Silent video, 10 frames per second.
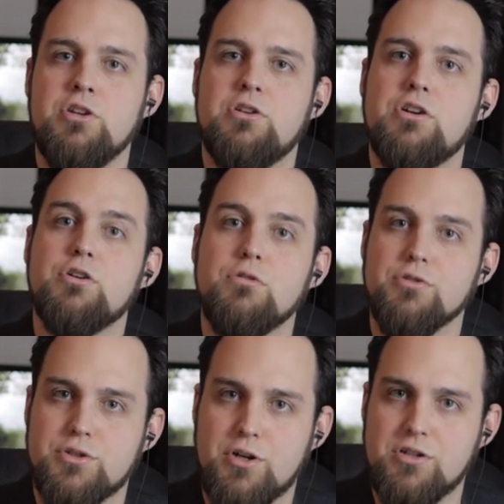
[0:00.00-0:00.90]
then you did a
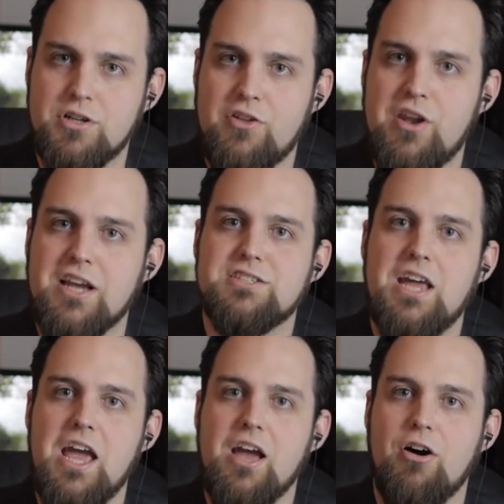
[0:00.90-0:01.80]
Google search, and the next
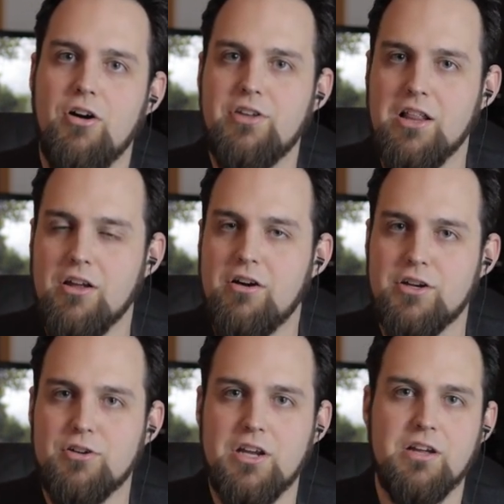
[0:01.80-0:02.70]
day, all day
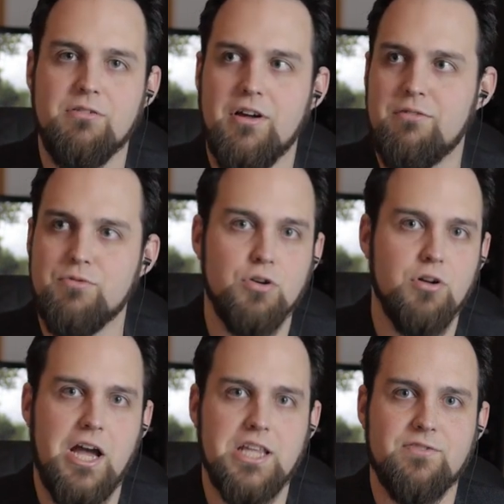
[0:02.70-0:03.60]
long, you're getting
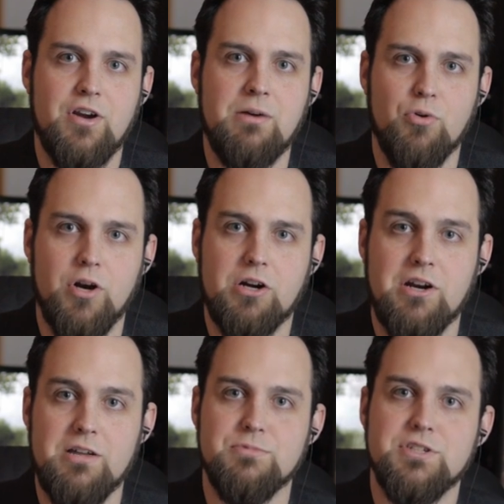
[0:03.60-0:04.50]
Google ads for hemorrhoid
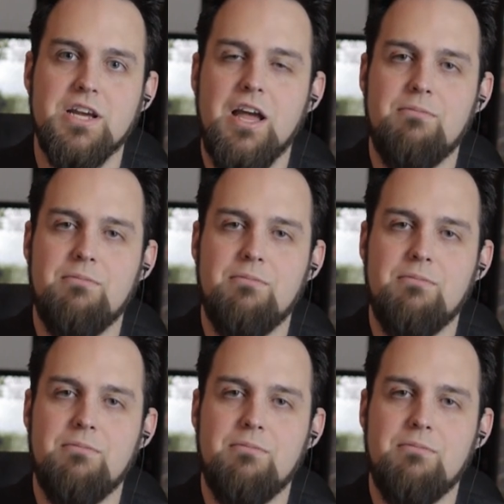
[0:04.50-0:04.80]
creams.